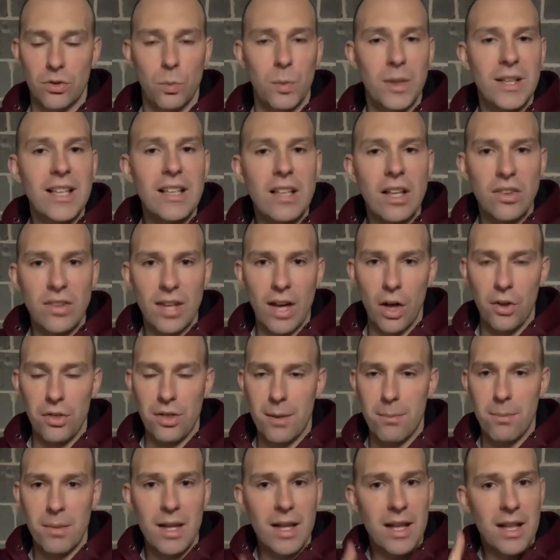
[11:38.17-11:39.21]
And we need to tell
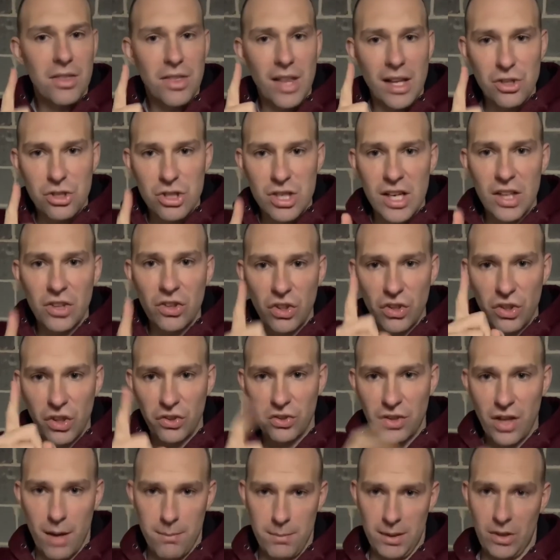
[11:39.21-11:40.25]
them that Jesus
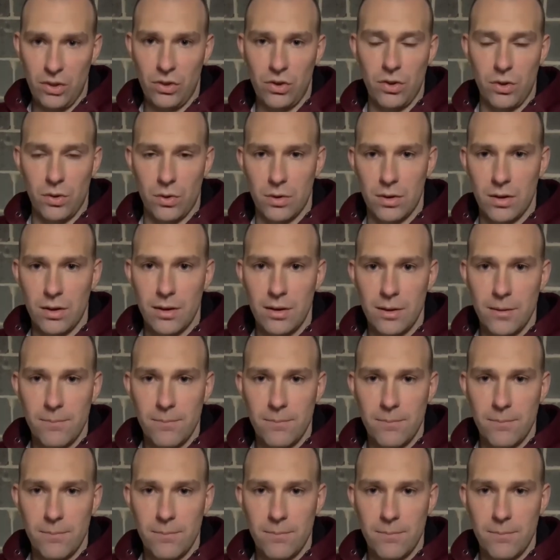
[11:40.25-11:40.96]
is coming soon